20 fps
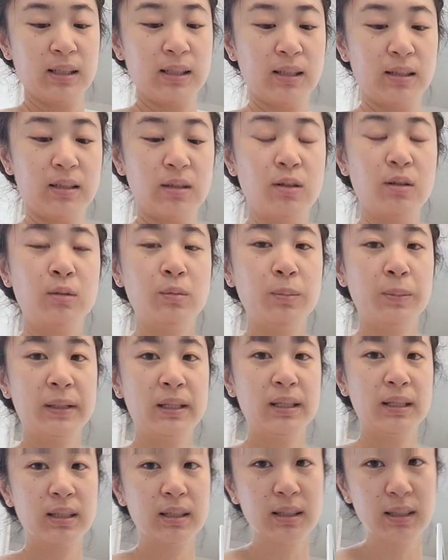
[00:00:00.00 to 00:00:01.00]
And
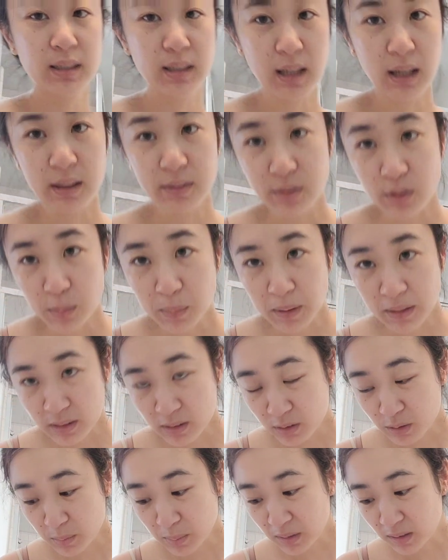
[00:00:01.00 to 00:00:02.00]
hoping I feel
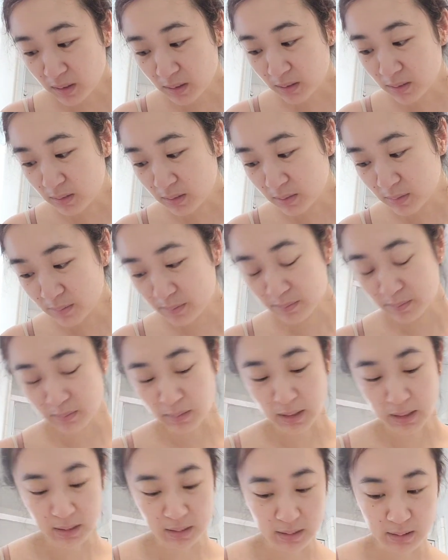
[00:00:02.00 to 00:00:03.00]
better tomorrow.
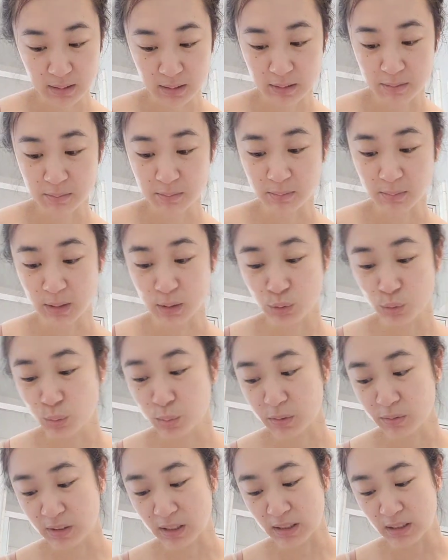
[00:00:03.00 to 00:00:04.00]
My uh, my
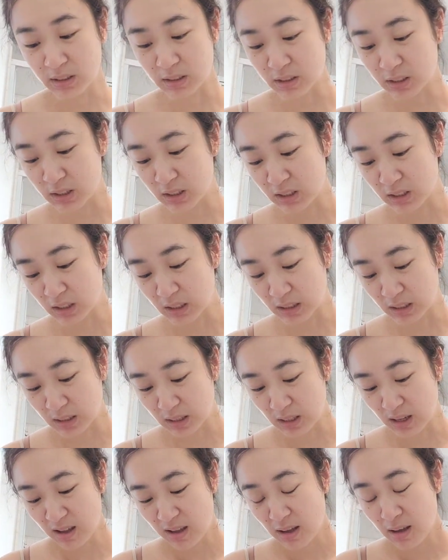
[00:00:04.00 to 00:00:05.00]
supervisor she said
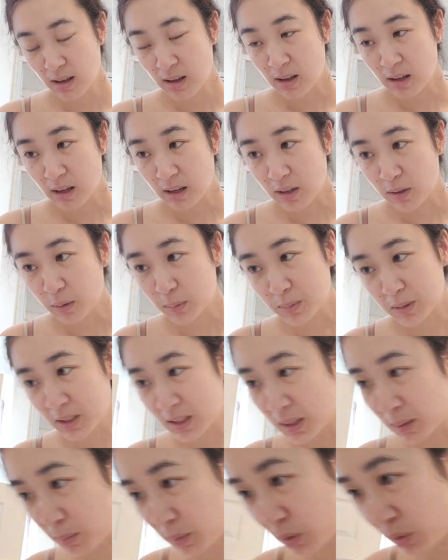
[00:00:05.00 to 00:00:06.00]
I hope to
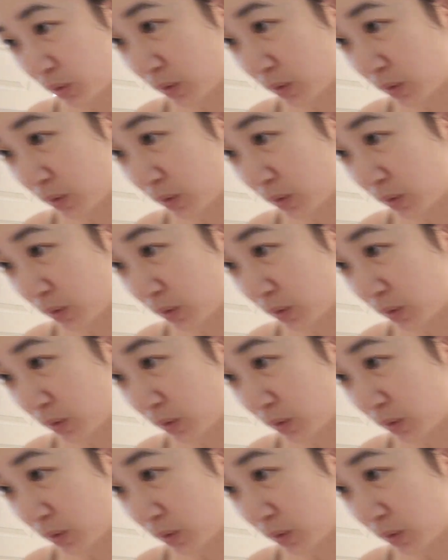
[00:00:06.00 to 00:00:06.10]
keep you